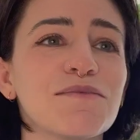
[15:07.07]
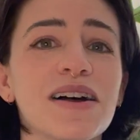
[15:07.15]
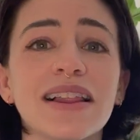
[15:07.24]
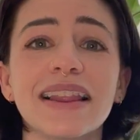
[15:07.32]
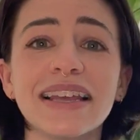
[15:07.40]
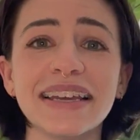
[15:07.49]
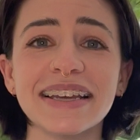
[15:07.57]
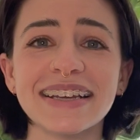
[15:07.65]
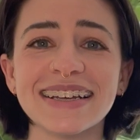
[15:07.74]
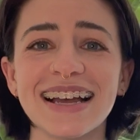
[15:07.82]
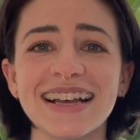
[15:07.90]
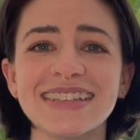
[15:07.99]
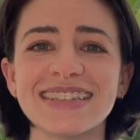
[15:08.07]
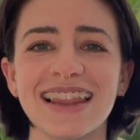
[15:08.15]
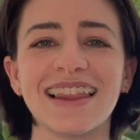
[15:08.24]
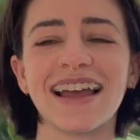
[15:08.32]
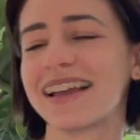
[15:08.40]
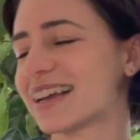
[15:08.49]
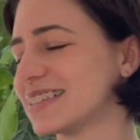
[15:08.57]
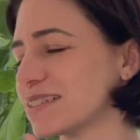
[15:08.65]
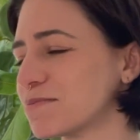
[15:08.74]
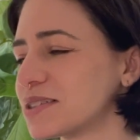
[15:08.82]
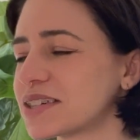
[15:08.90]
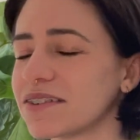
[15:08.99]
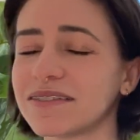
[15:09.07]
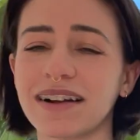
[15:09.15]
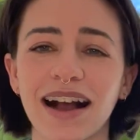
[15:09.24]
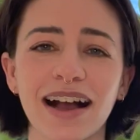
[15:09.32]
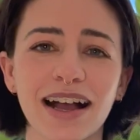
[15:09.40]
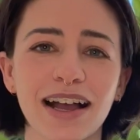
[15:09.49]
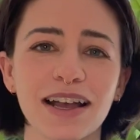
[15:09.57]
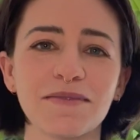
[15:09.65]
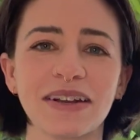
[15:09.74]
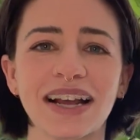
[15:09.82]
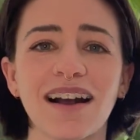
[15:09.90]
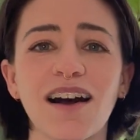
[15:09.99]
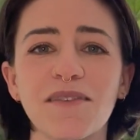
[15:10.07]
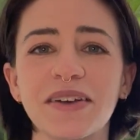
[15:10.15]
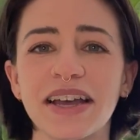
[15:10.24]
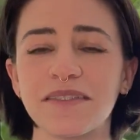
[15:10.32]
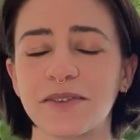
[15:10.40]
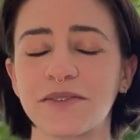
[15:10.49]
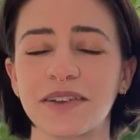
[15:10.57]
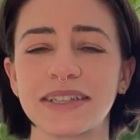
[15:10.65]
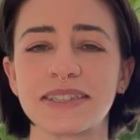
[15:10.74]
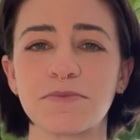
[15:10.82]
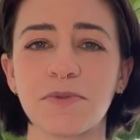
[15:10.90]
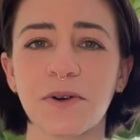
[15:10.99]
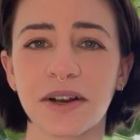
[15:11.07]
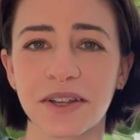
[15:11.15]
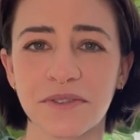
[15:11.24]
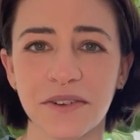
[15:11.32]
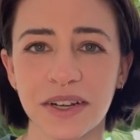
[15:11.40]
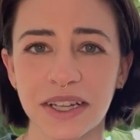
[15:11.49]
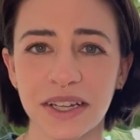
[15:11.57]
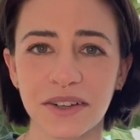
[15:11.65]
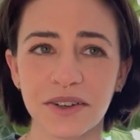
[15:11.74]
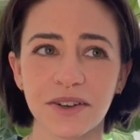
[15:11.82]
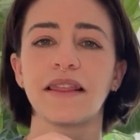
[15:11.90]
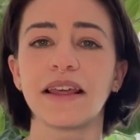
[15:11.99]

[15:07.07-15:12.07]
Please like and subscribe and comment if it felt supportive for you.